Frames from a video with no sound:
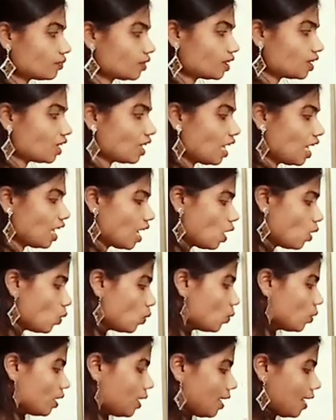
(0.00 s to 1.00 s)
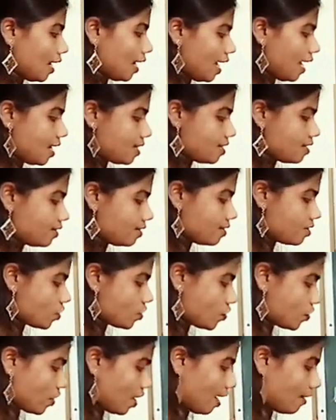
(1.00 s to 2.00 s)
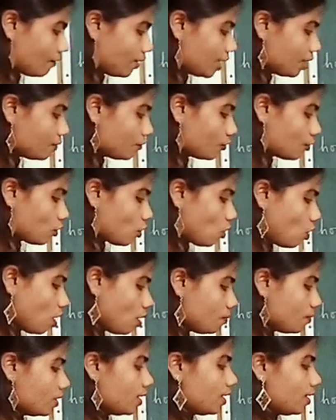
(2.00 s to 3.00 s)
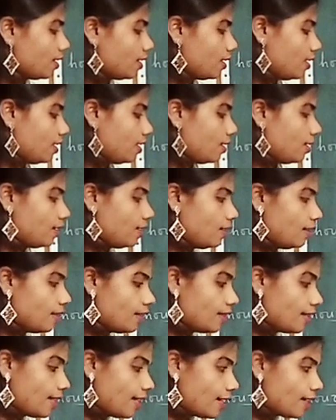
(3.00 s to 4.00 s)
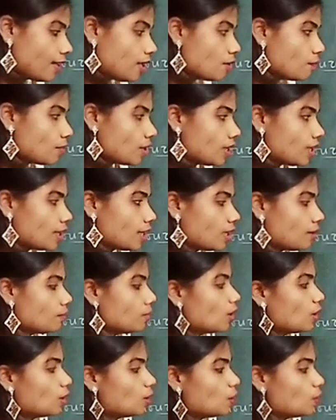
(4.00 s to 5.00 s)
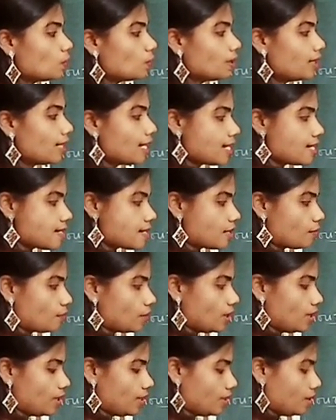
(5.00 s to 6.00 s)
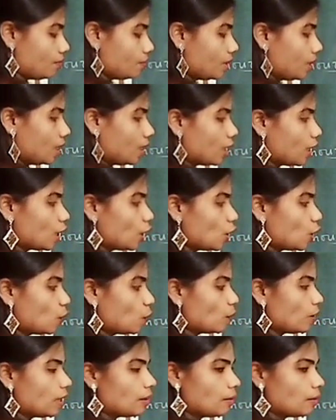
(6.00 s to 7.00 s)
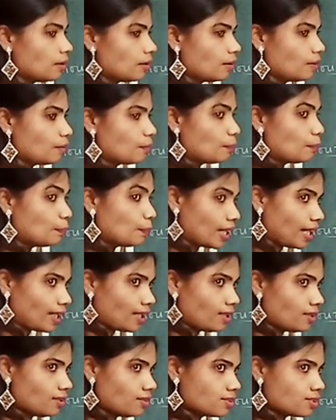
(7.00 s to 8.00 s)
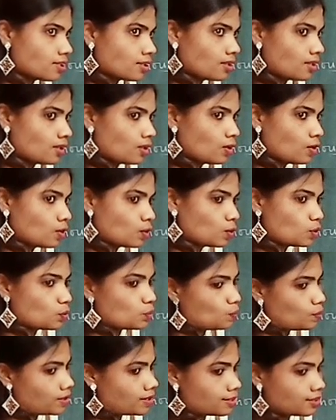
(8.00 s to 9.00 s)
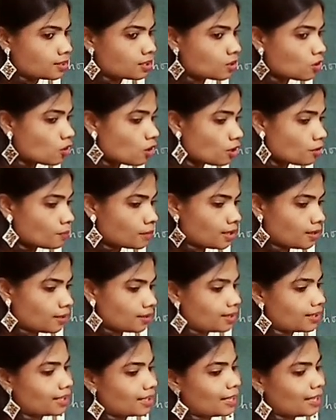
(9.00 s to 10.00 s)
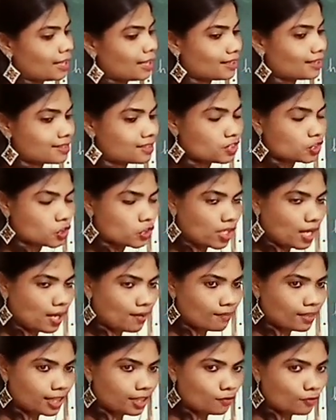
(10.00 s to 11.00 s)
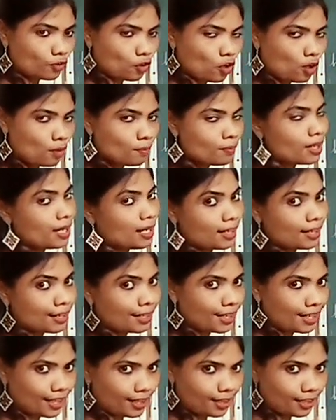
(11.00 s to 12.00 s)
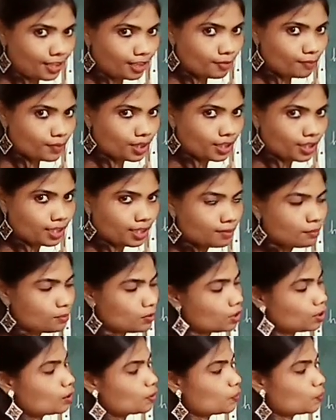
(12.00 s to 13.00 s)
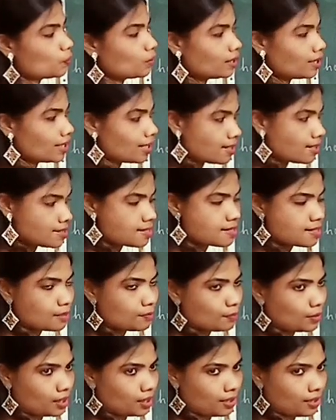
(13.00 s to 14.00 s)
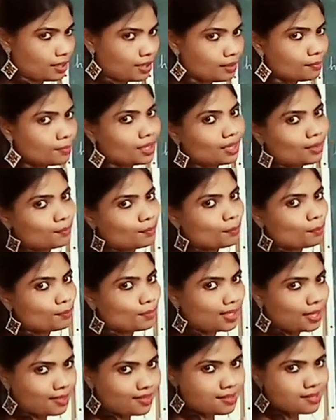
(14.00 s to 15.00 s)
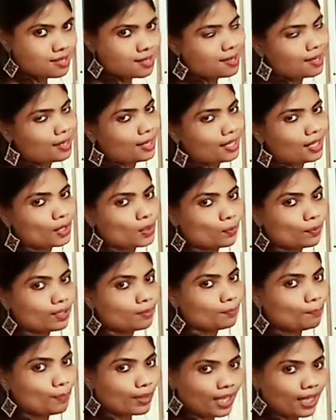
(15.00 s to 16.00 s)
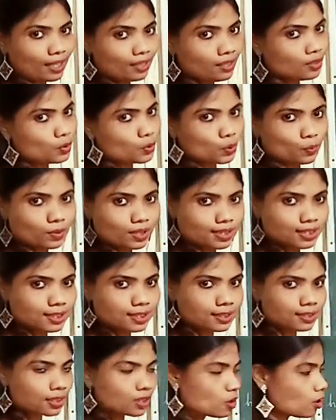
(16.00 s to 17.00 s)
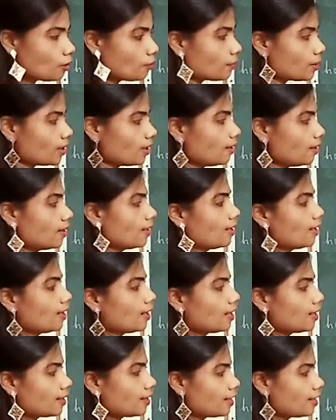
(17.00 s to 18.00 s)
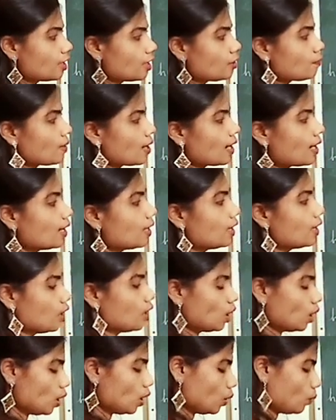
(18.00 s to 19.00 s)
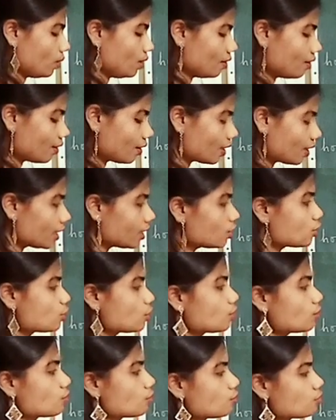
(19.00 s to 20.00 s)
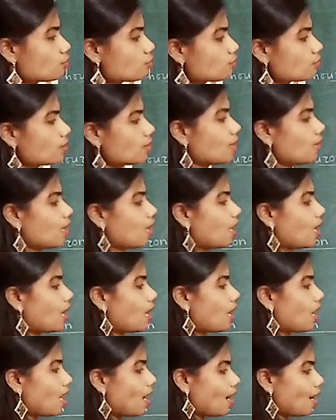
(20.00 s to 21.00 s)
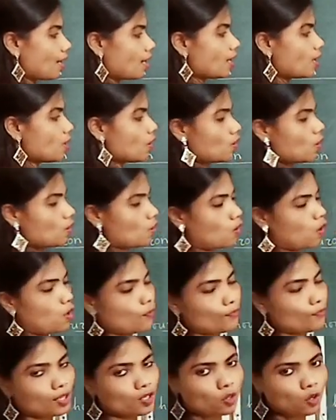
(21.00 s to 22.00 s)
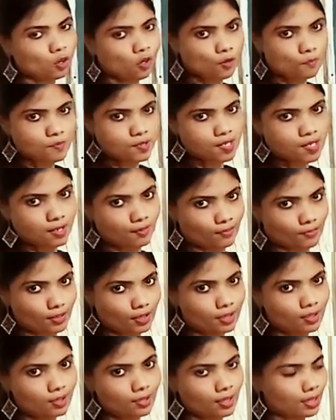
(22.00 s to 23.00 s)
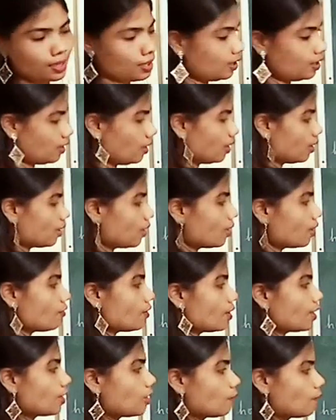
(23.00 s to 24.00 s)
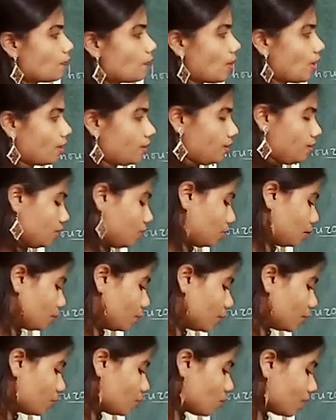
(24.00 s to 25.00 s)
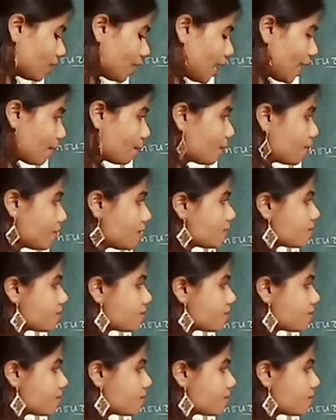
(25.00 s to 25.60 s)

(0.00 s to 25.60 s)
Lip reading: How? As it is traveling from rarer medium to denser medium, it will bend towards the normal. It is traveling from rarer medium to denser medium, means it will bend towards the normal, and thereby it will reach to the eye of an observer in a curvical path. But what happens?